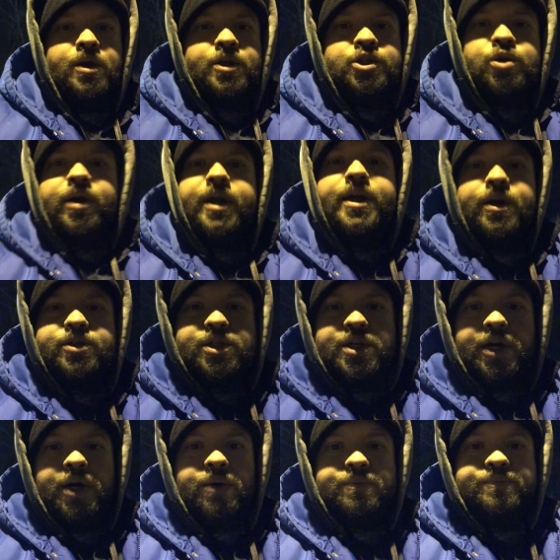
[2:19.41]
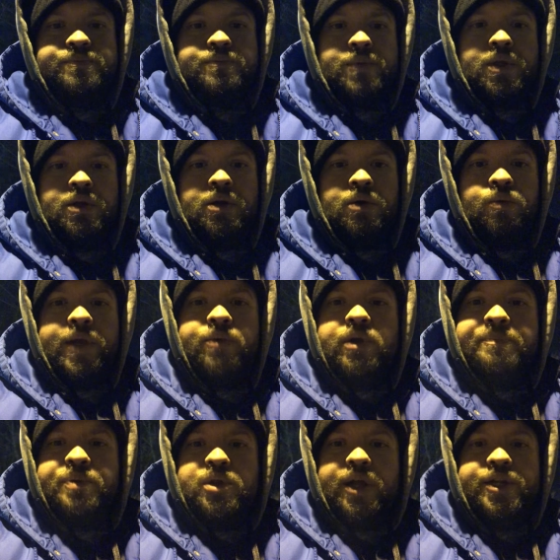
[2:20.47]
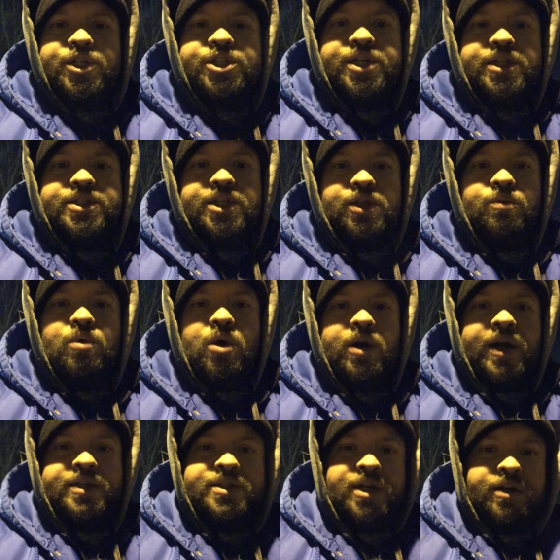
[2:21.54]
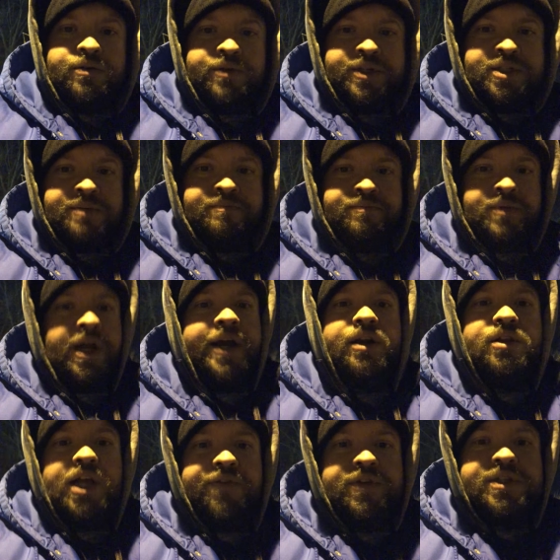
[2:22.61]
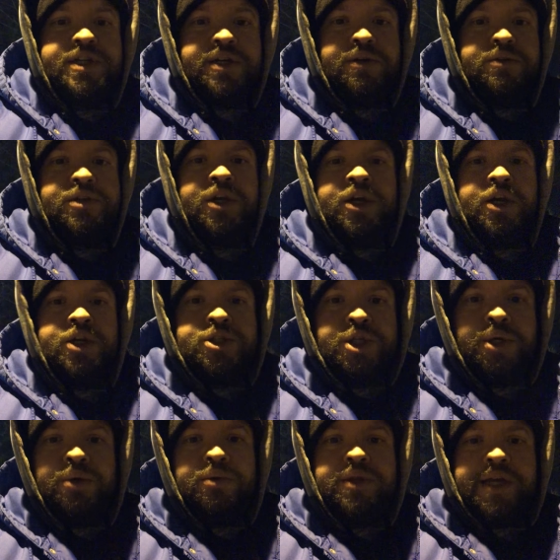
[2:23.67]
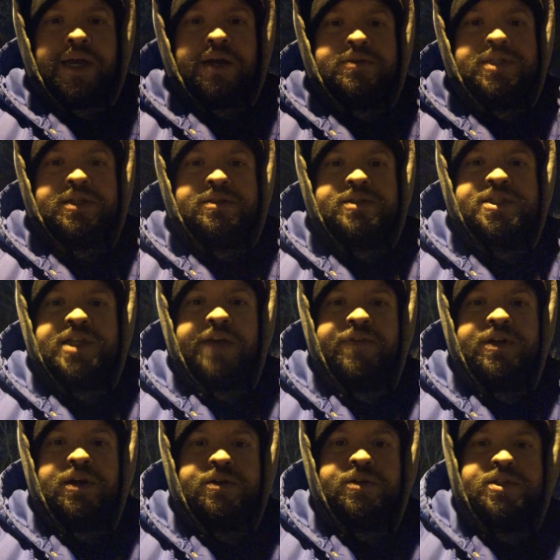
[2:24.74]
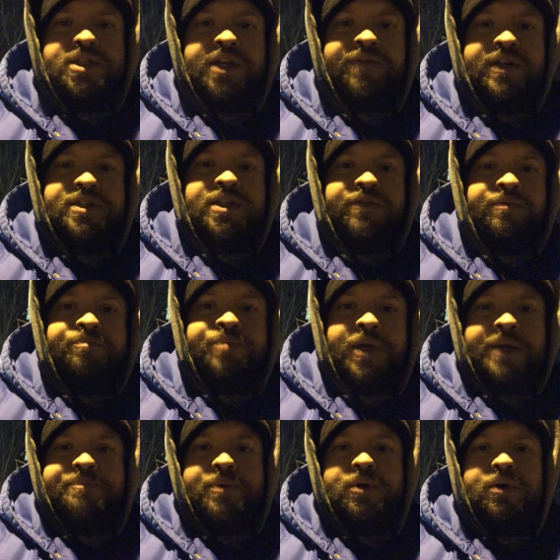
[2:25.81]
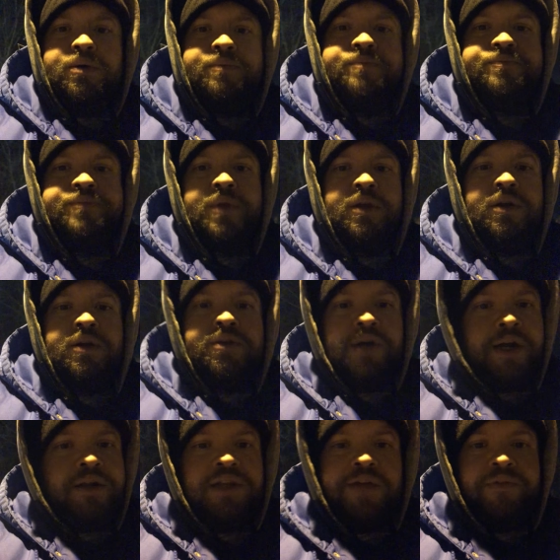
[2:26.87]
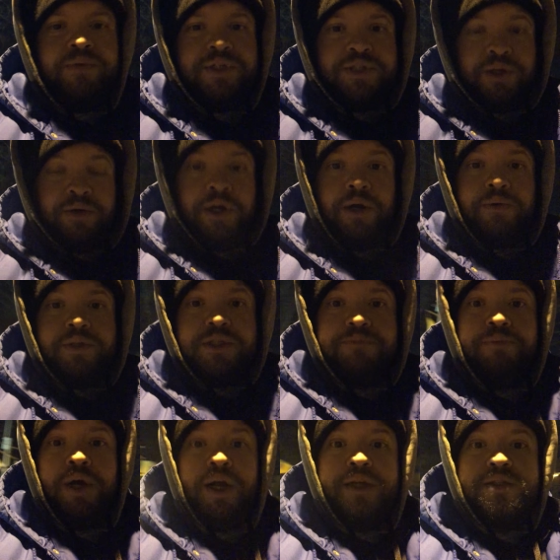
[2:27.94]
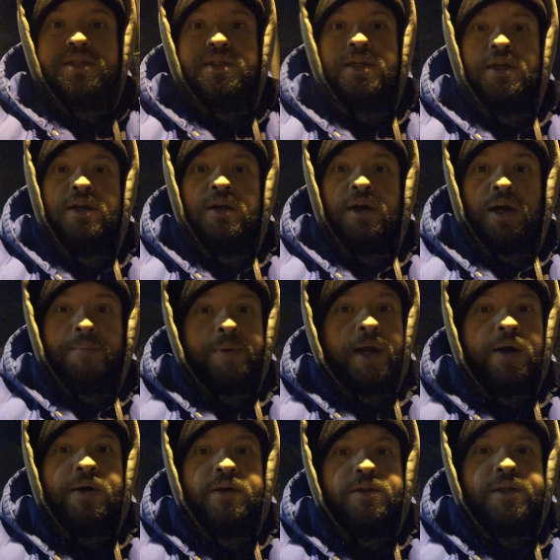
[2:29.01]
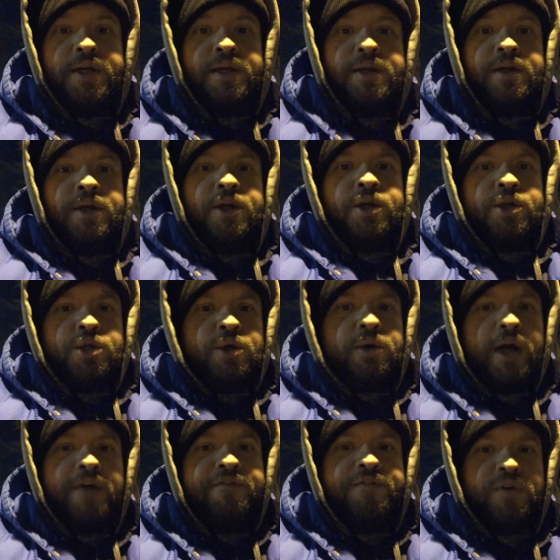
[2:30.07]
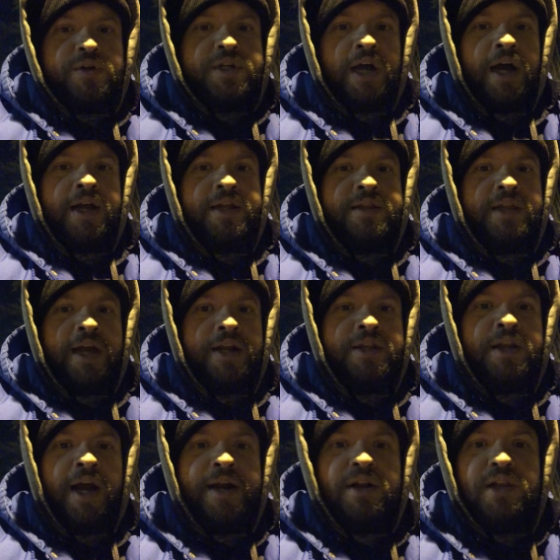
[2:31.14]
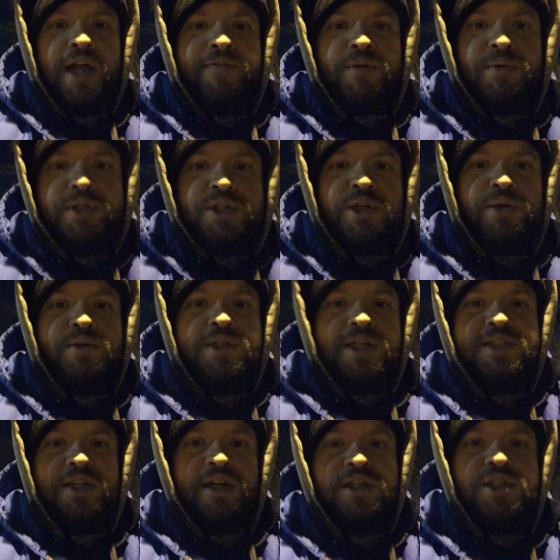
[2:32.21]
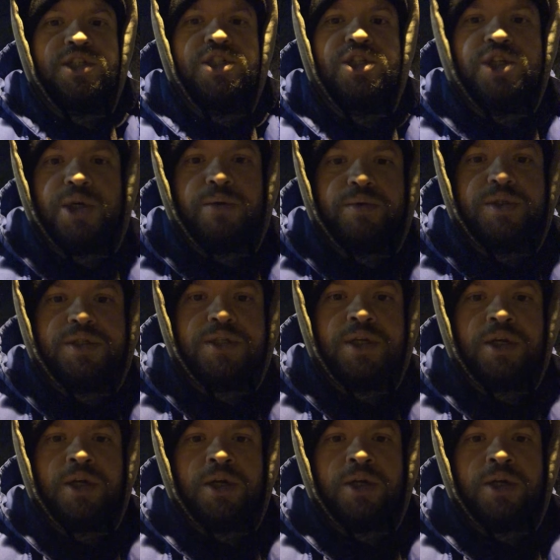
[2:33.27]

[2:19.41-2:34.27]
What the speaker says: 20 years ago, we were plunged into the war on terrorism. 9/11 killed 2,777 people. 9/11 was no hoax, but apparently you have forgotten that 9/11 was used as an excuse